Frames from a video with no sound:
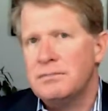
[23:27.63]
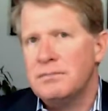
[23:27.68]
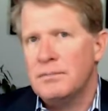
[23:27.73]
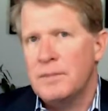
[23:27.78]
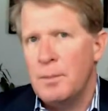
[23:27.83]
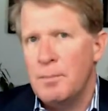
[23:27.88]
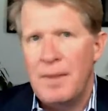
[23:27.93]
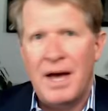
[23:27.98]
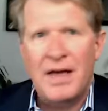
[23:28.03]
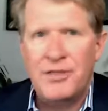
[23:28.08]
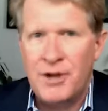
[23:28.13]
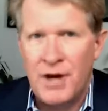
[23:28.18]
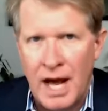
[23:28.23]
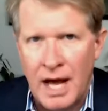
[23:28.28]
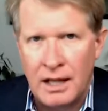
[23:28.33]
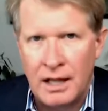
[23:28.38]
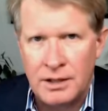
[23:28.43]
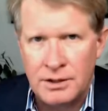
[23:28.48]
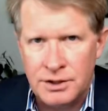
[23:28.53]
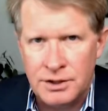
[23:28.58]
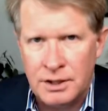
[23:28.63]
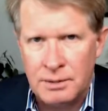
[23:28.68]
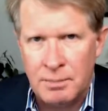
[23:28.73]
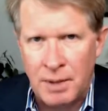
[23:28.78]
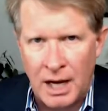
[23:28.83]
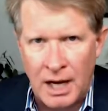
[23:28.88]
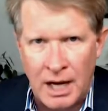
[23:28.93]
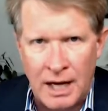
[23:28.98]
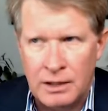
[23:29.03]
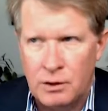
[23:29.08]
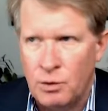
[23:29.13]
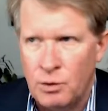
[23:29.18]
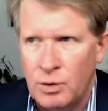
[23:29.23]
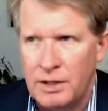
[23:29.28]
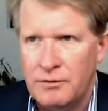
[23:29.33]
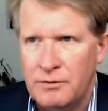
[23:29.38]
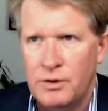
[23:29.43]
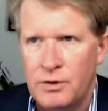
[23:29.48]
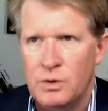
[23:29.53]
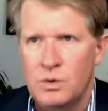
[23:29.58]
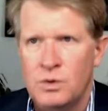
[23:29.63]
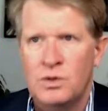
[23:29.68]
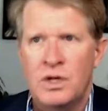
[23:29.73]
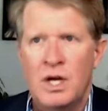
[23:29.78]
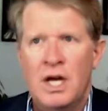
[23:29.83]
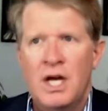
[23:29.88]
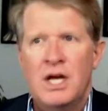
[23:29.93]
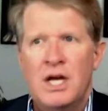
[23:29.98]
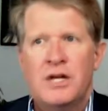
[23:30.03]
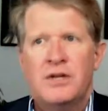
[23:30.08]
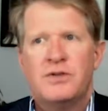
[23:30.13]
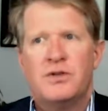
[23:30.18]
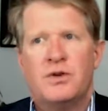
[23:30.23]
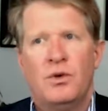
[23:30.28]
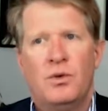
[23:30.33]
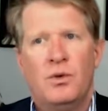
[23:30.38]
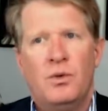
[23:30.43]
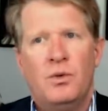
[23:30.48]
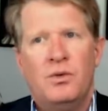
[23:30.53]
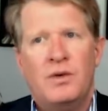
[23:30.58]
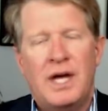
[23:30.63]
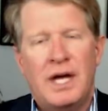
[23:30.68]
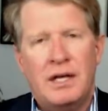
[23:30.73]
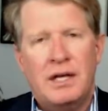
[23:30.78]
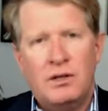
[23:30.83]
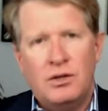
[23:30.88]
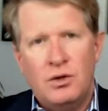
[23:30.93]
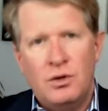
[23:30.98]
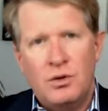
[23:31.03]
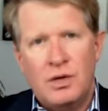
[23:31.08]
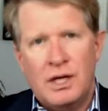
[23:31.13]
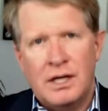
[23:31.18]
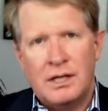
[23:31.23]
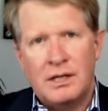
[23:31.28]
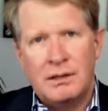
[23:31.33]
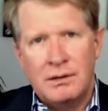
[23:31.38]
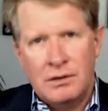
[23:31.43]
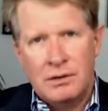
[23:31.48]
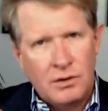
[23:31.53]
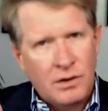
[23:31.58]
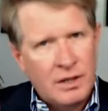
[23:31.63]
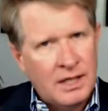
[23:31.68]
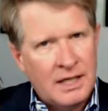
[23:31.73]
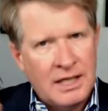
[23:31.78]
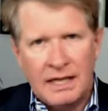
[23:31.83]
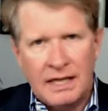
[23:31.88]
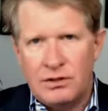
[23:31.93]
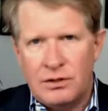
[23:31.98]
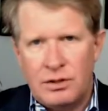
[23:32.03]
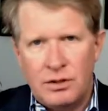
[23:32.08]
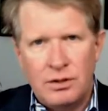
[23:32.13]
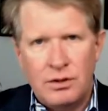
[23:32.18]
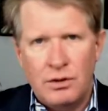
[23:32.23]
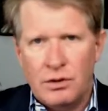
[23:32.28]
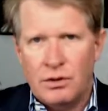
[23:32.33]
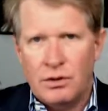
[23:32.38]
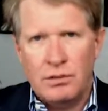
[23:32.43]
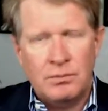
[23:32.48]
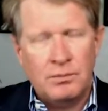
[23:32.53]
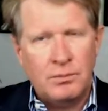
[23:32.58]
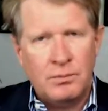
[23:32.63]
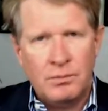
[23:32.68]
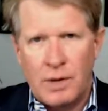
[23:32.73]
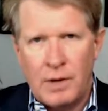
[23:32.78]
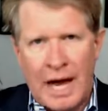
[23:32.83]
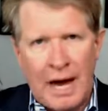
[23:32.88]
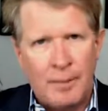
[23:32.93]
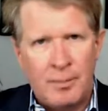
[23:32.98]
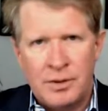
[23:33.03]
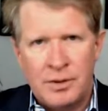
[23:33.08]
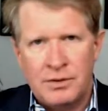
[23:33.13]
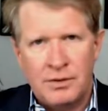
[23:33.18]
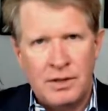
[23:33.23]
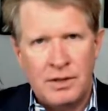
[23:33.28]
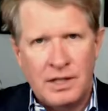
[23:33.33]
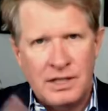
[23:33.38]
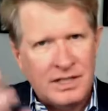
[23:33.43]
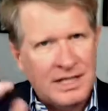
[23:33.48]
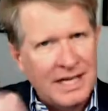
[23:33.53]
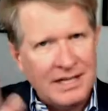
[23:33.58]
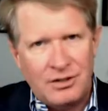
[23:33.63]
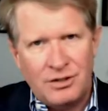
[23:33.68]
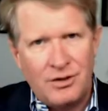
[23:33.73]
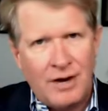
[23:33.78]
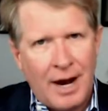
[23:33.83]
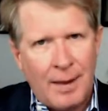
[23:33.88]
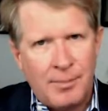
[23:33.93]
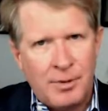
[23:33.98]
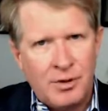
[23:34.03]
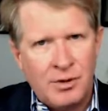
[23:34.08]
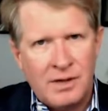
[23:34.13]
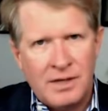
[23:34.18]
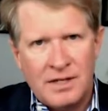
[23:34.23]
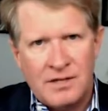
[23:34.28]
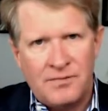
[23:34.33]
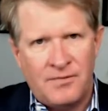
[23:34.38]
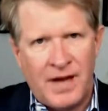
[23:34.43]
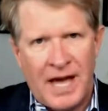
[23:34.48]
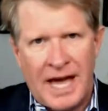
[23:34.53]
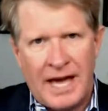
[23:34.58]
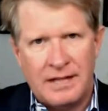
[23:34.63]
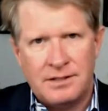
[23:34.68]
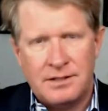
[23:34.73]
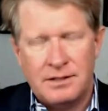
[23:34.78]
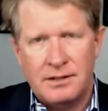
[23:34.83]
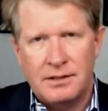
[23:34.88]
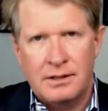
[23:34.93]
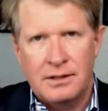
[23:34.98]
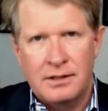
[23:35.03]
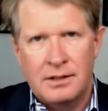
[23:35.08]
the methodology behind QuickFuse, so that you can get to your opportunities fast.